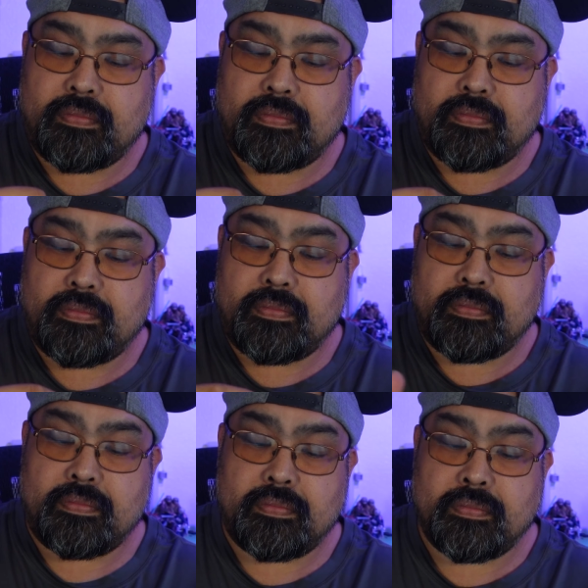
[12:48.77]

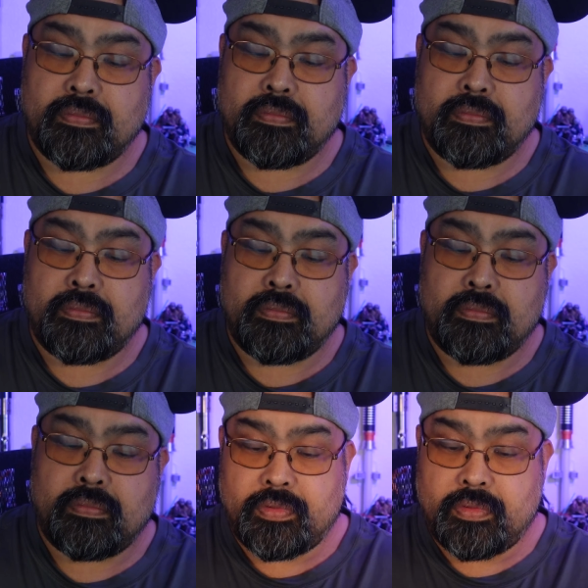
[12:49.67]
(silence)